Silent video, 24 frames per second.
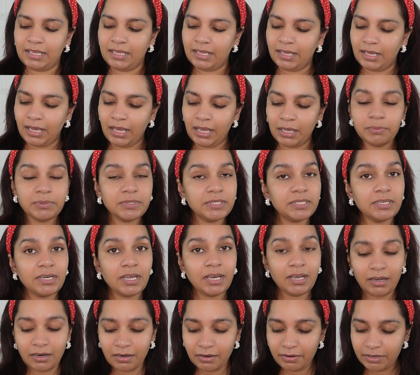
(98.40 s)
I was in a
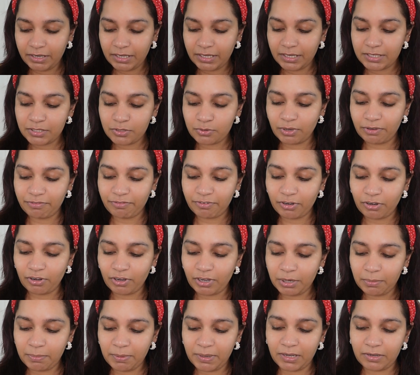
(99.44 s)
hurry, so I
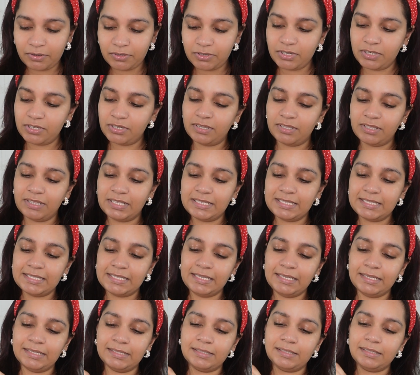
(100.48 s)
forgot about the
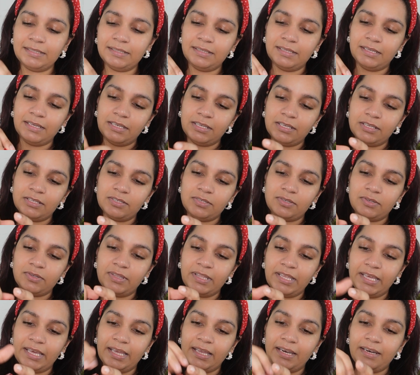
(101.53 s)
seal. So
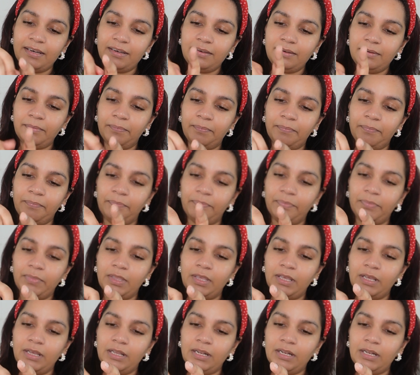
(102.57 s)
then,
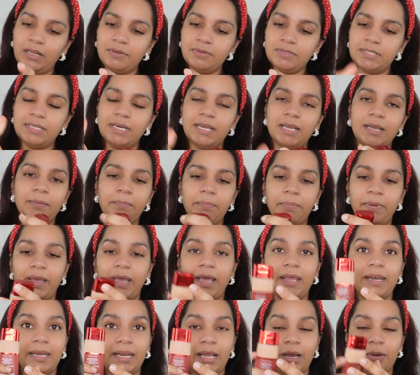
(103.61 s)
close it up
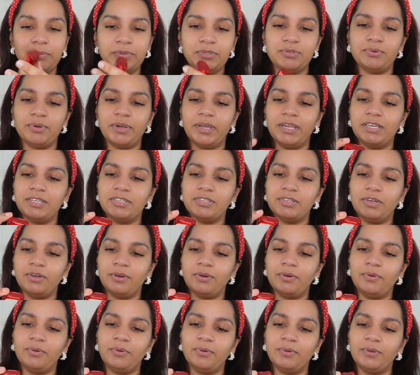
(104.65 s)
and now it's ready to
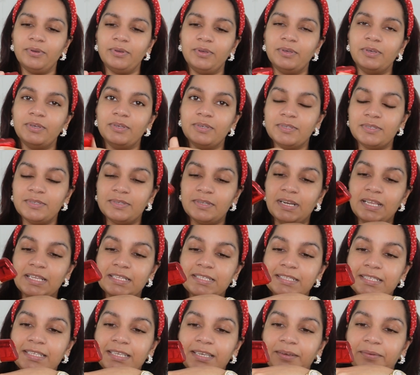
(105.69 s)
go. So
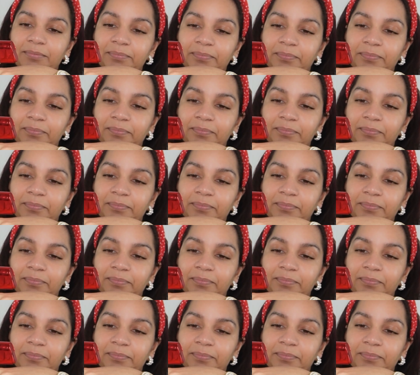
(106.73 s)
let's see.